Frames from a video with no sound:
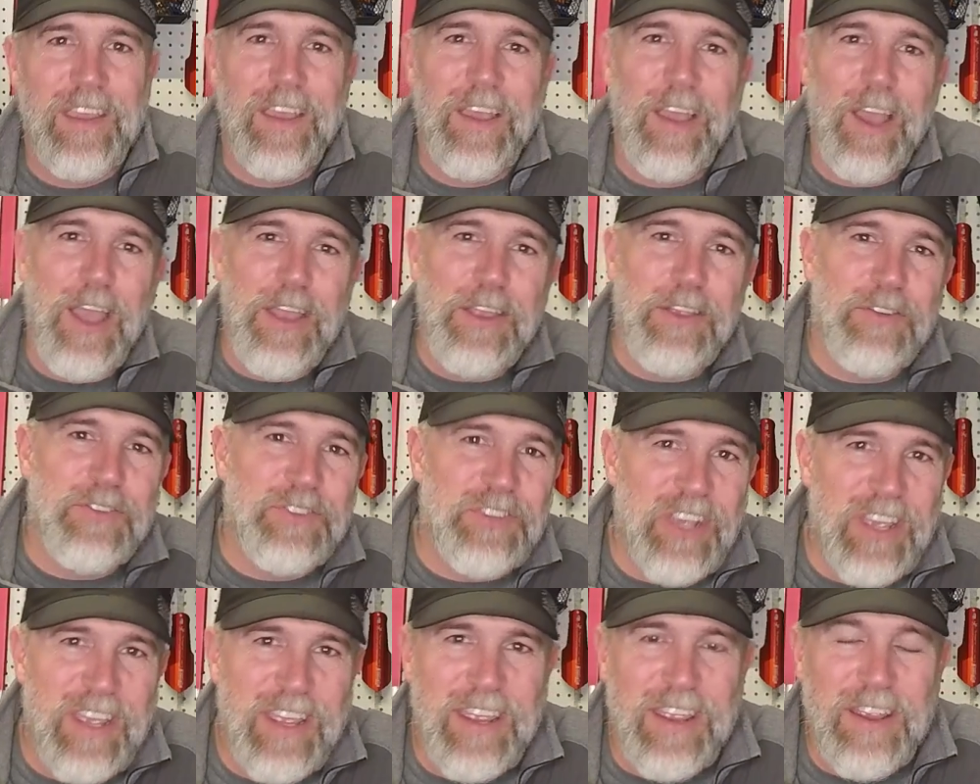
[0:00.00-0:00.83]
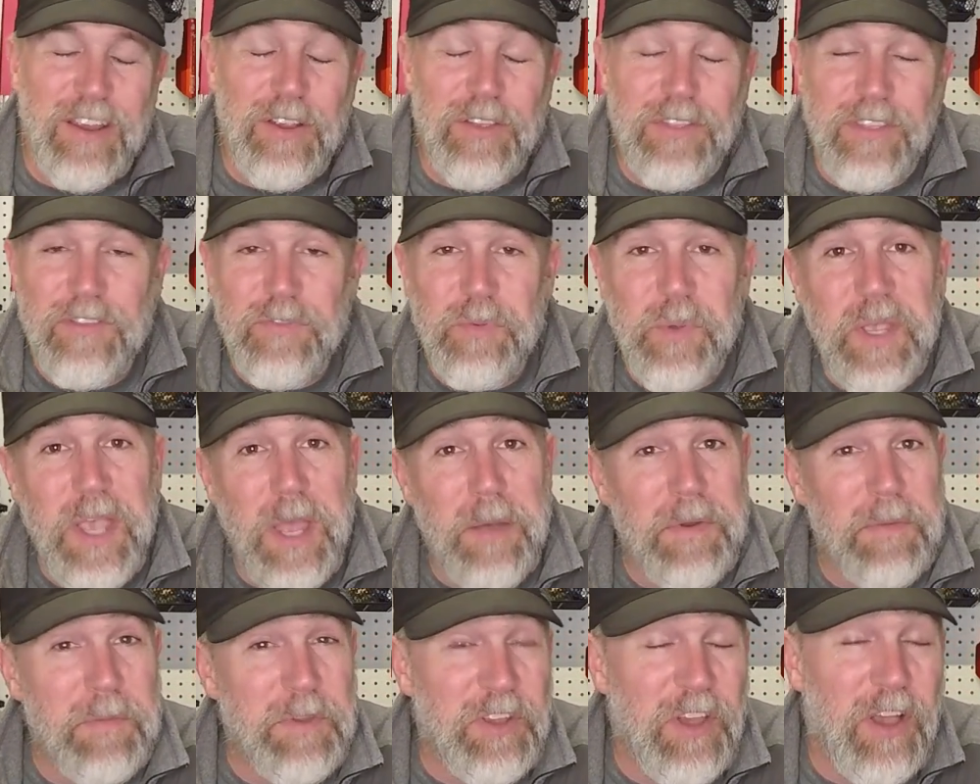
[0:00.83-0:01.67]
Hiker Jay here. This week I'm
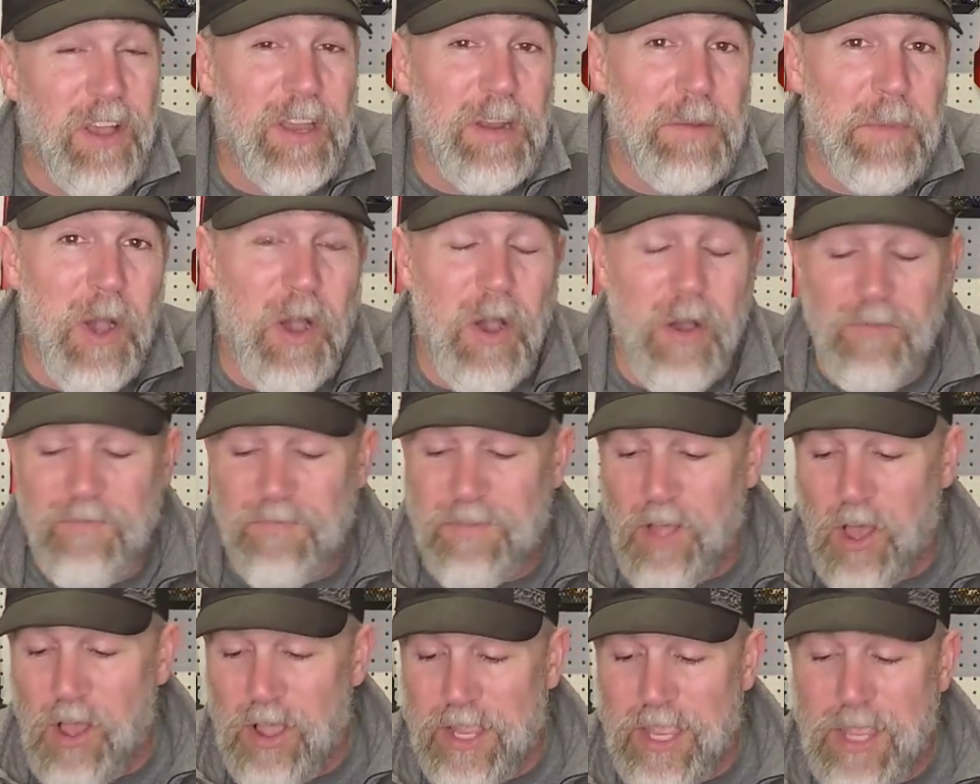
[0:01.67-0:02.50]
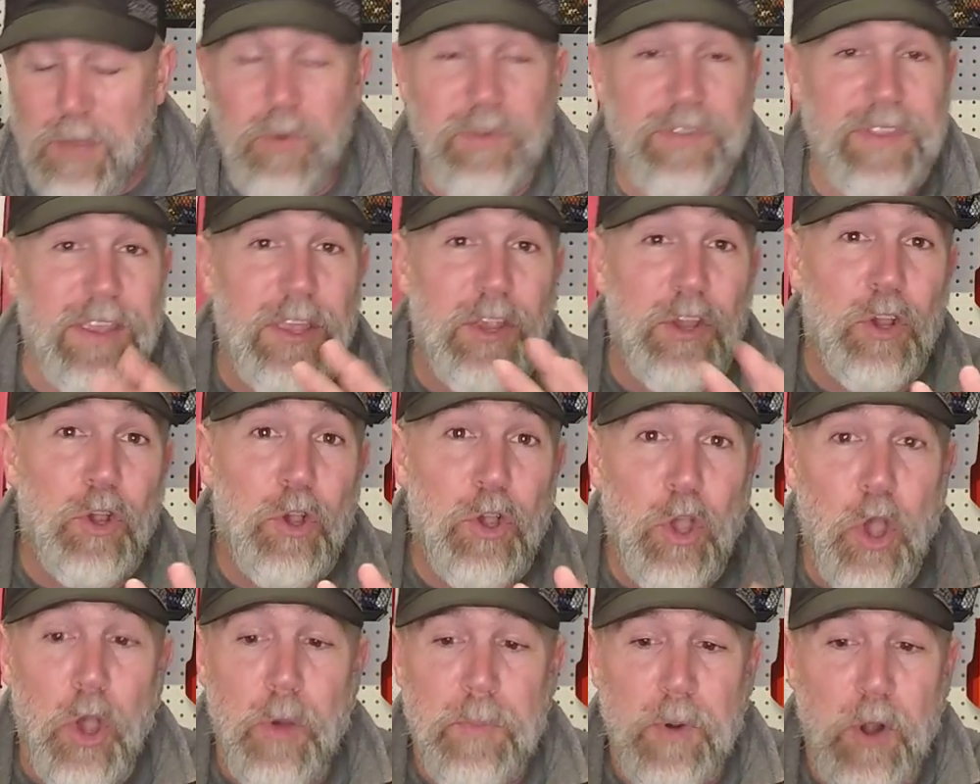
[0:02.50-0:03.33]
going to be talking about vlogging with the Hero
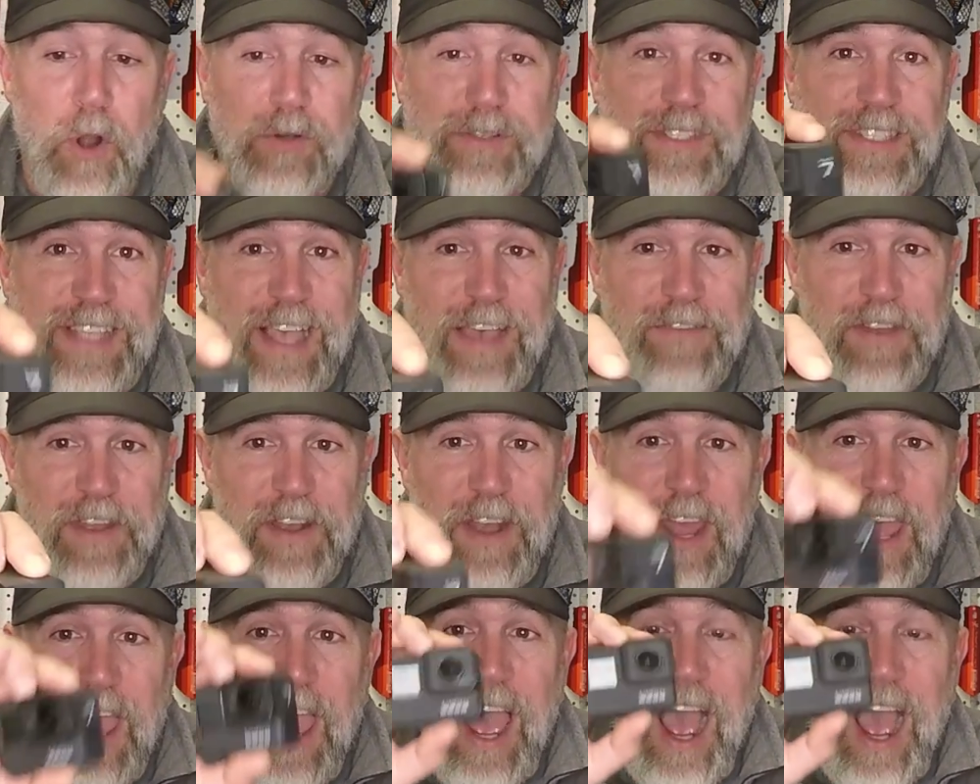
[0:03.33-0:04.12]
GoPro 7.